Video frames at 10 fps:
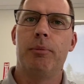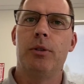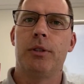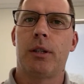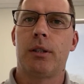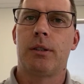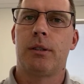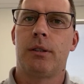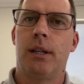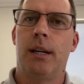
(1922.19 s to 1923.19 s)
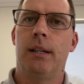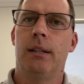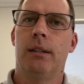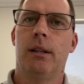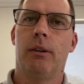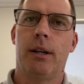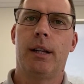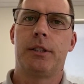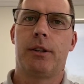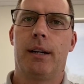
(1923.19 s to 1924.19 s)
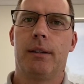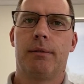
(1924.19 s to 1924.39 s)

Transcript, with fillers: music today, okay, that's great.